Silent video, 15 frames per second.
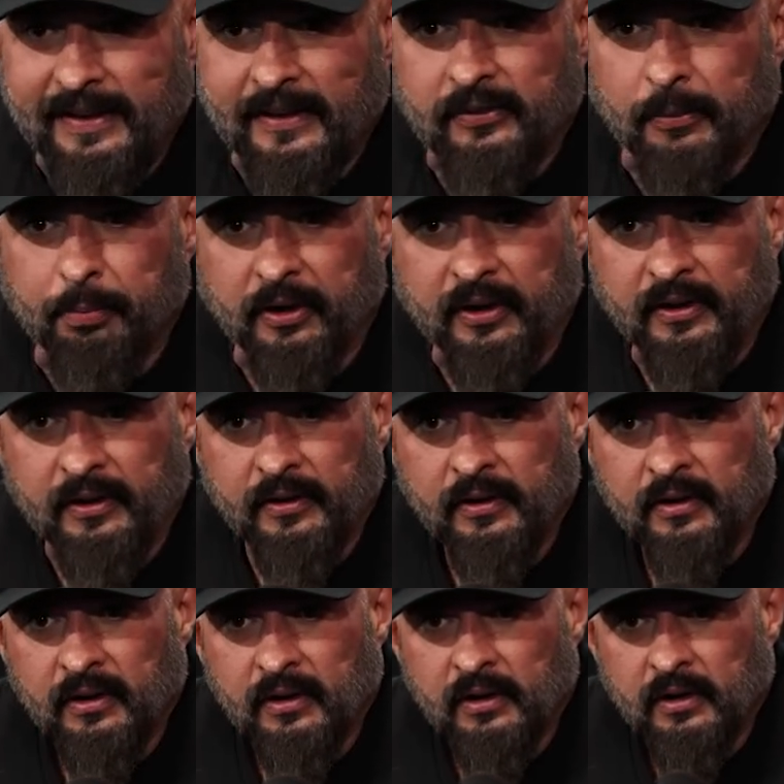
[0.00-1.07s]
discipline.
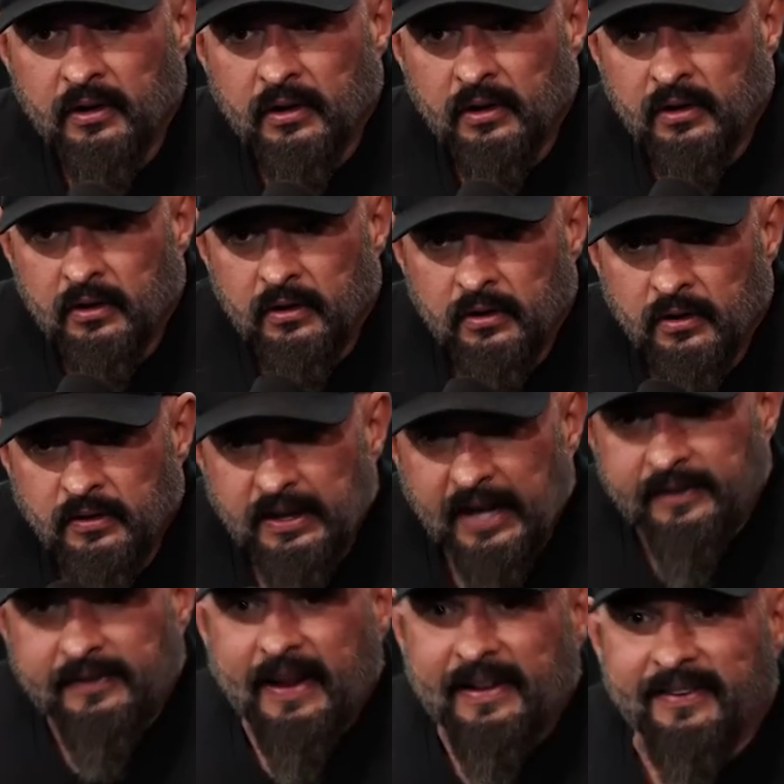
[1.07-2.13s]
Hmm.
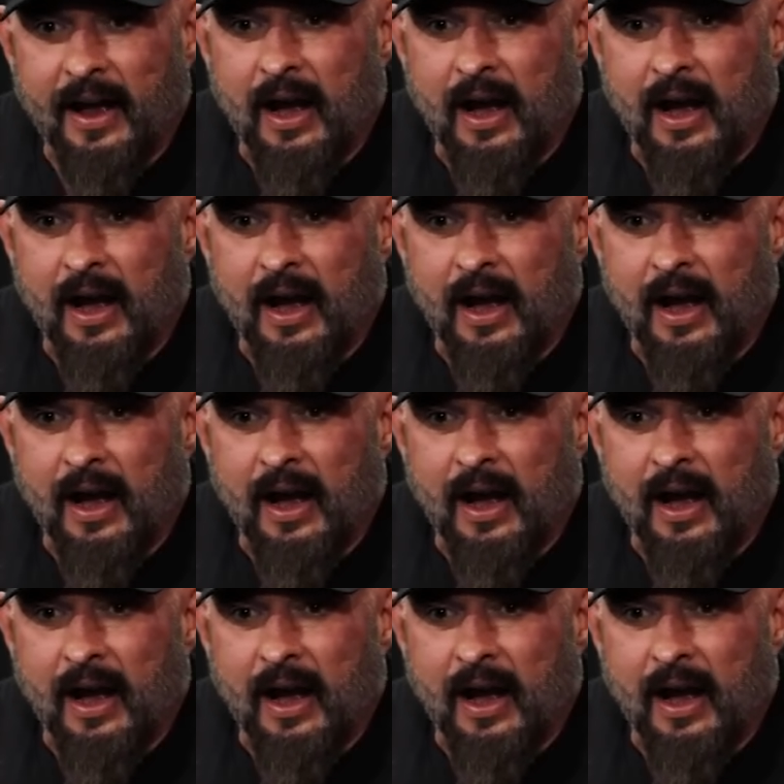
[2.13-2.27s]
That that's